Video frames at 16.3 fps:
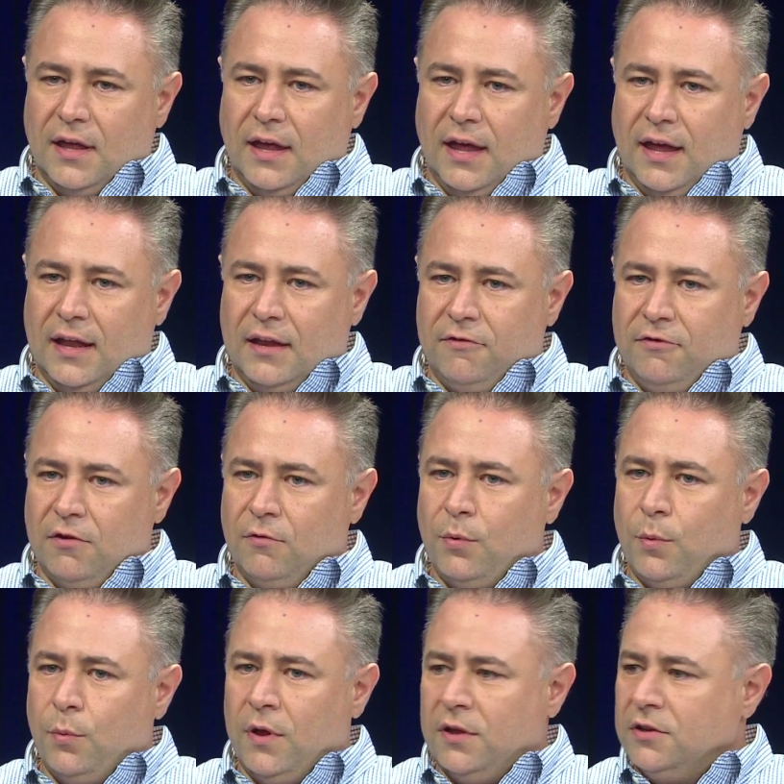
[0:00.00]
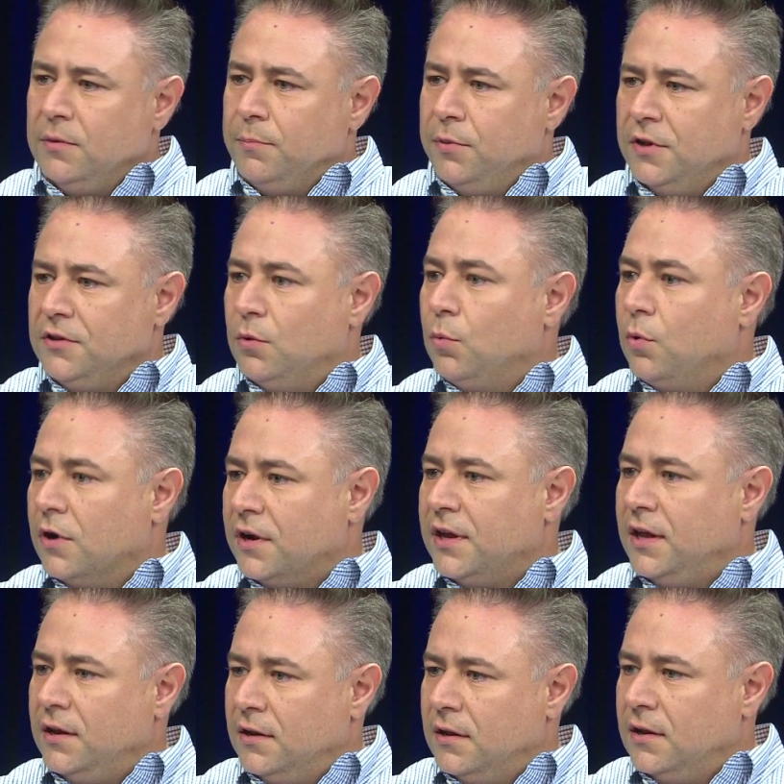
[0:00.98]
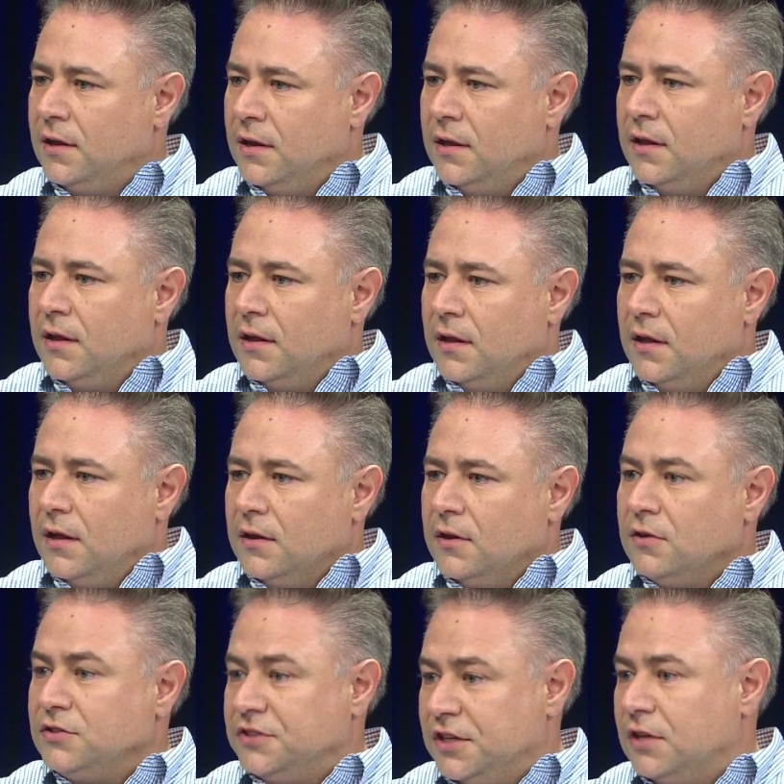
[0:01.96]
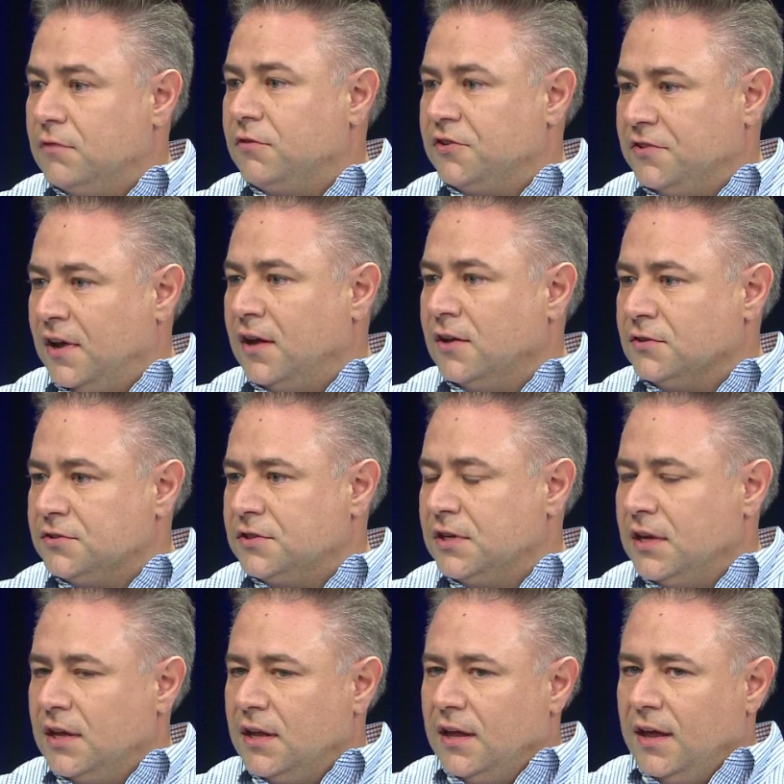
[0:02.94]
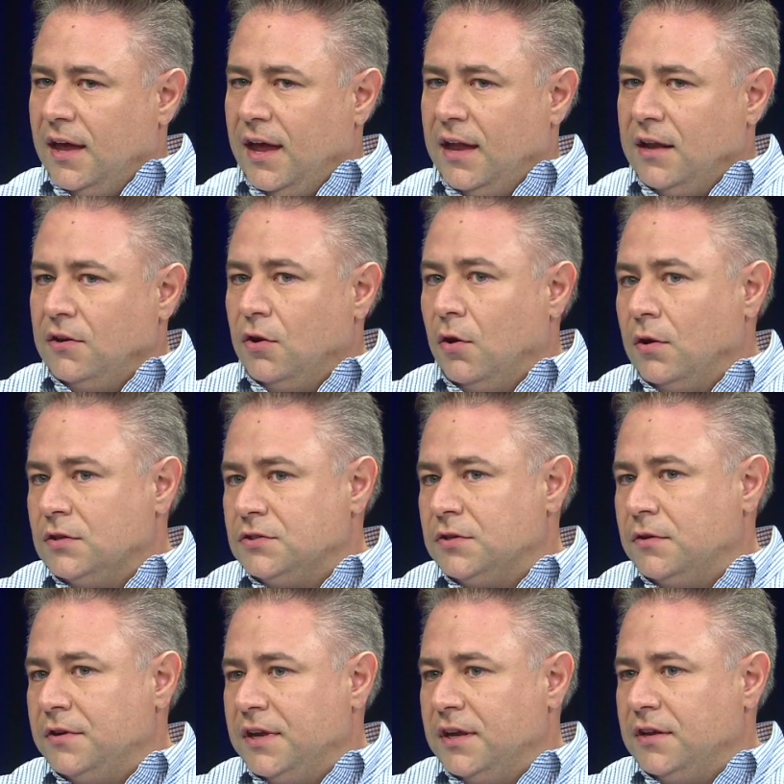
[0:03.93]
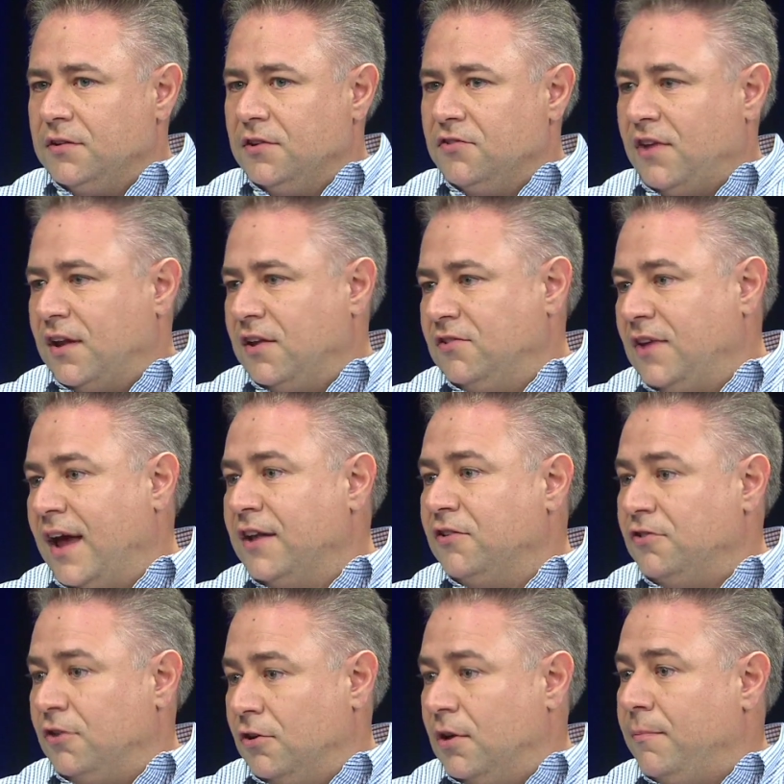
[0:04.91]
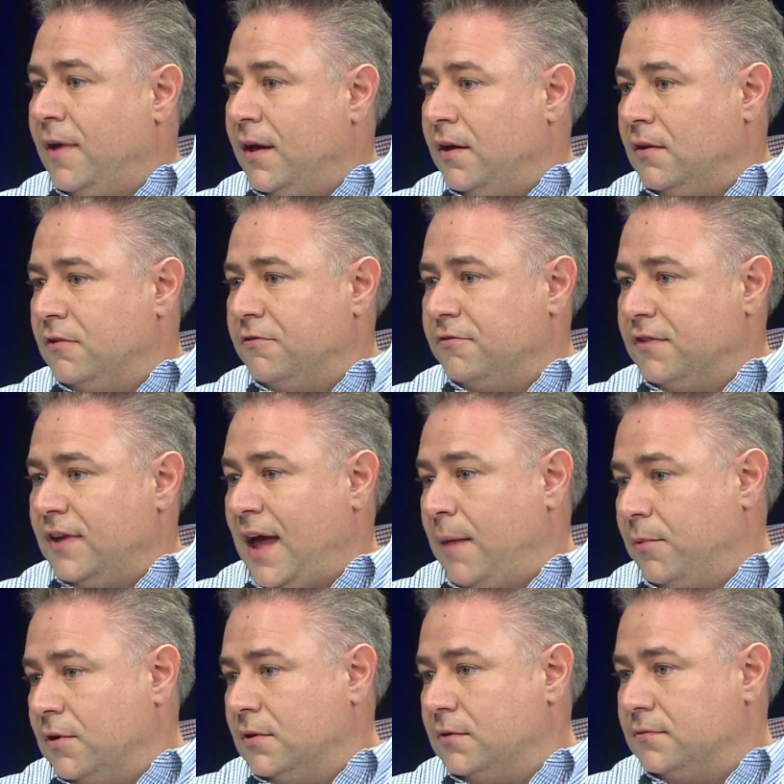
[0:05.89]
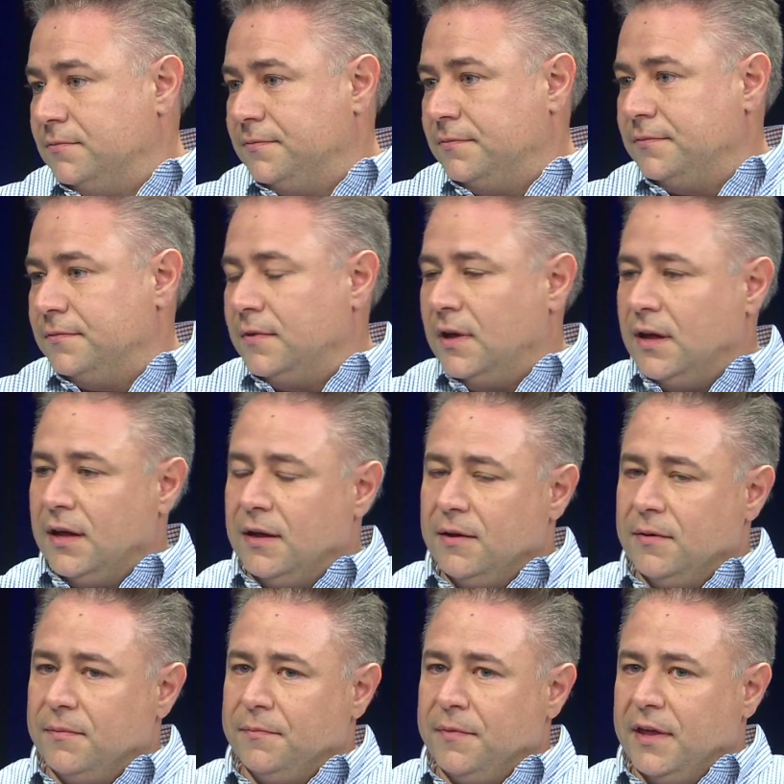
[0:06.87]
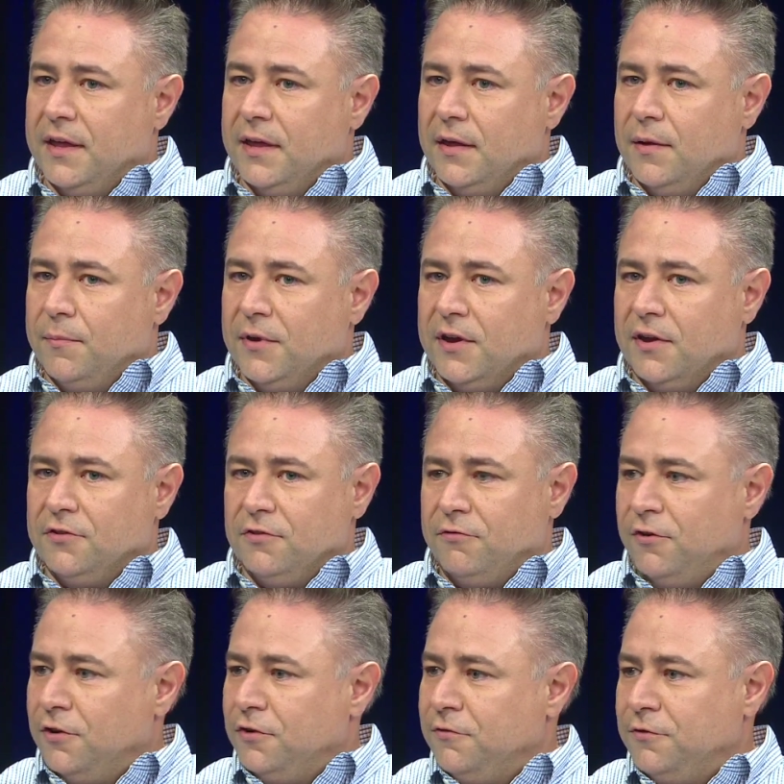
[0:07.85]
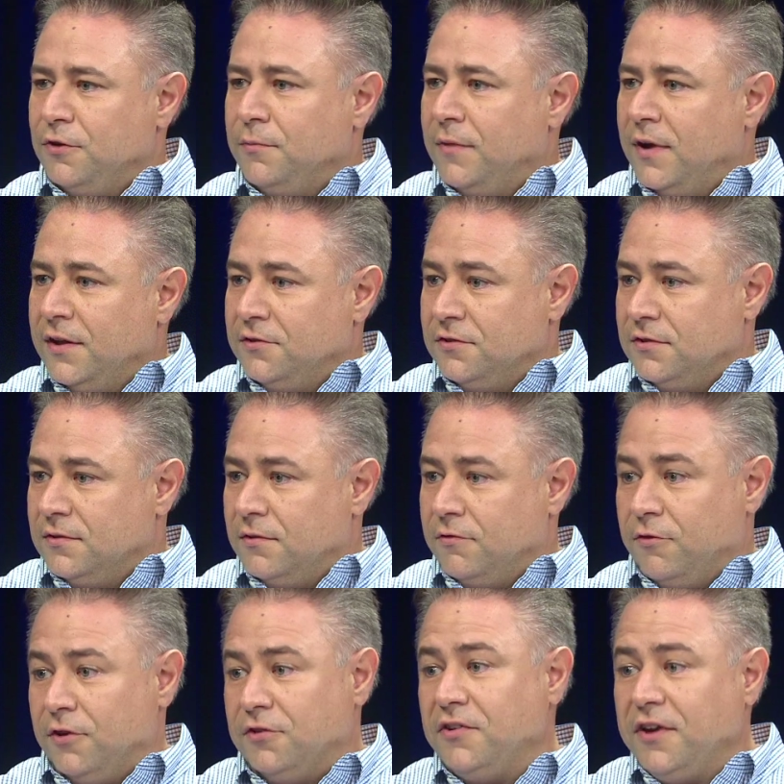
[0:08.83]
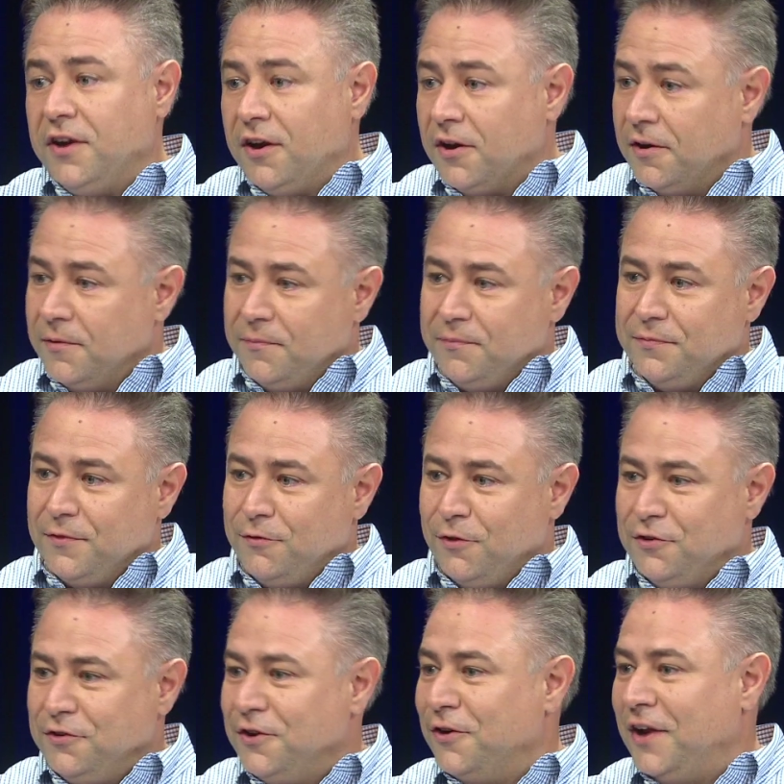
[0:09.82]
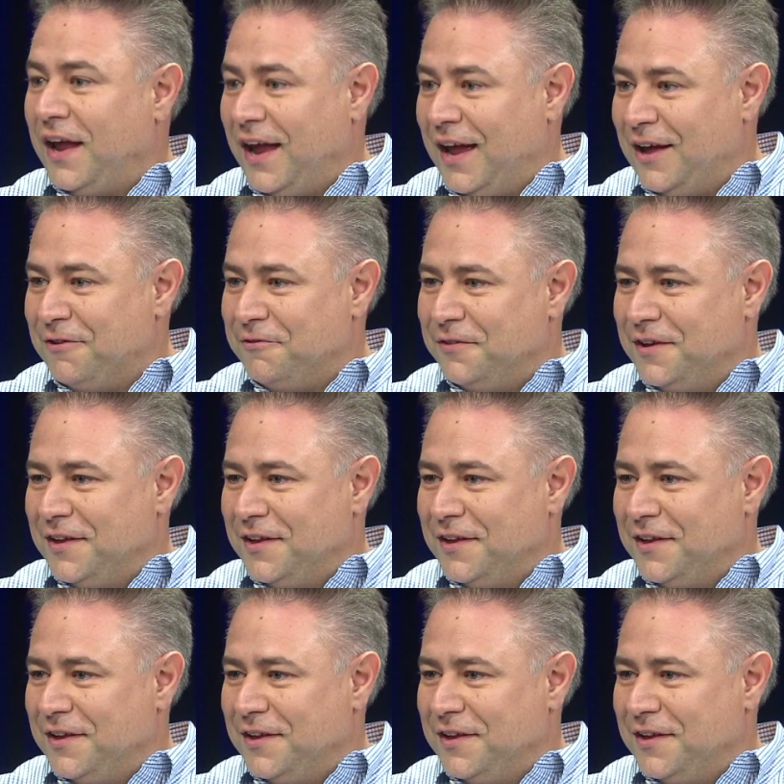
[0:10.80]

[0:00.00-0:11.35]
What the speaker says: And if you're willing to put the work in, you'll see the results. And you also need to set aside a certain amount of capital, because the first few months, the first year and a half,